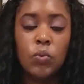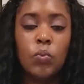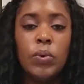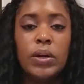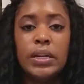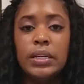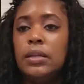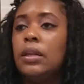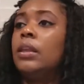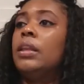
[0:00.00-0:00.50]

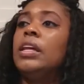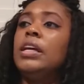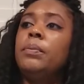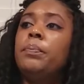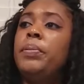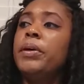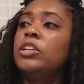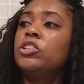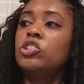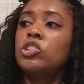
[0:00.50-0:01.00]
we
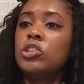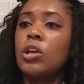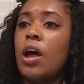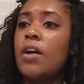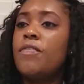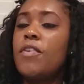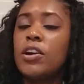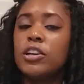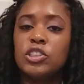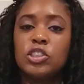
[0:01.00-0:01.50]
delete pictures
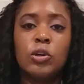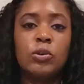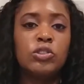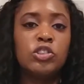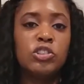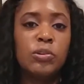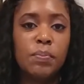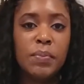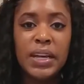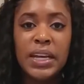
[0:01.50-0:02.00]
off our
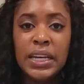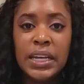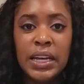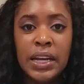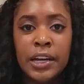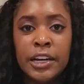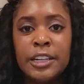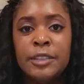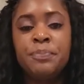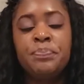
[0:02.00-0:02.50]
social
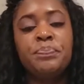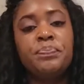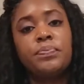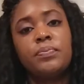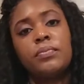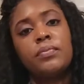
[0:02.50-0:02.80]
media.